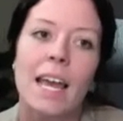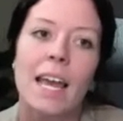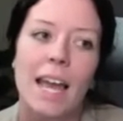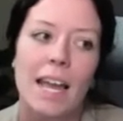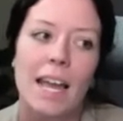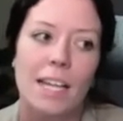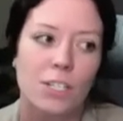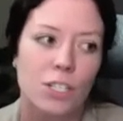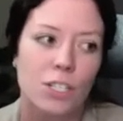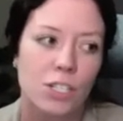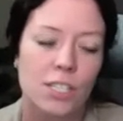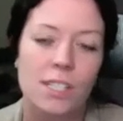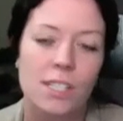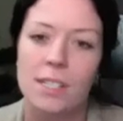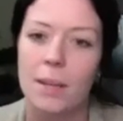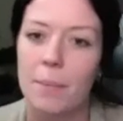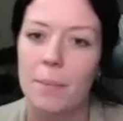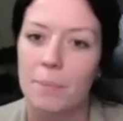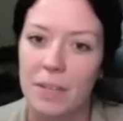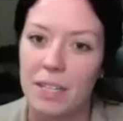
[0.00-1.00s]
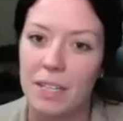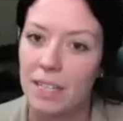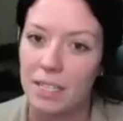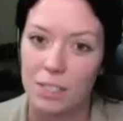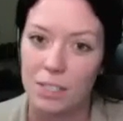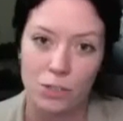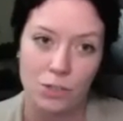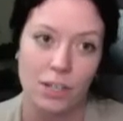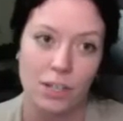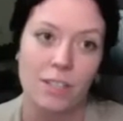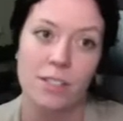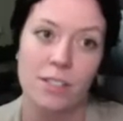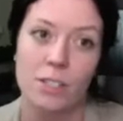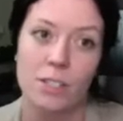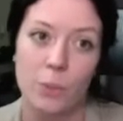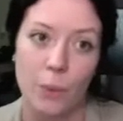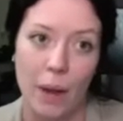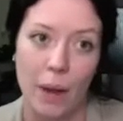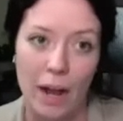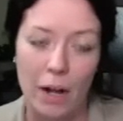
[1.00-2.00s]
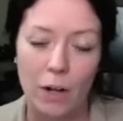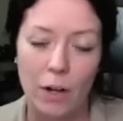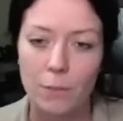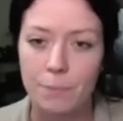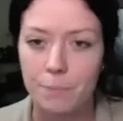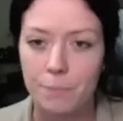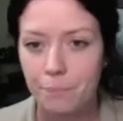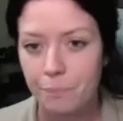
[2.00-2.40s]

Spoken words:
it's just something that stresses you out.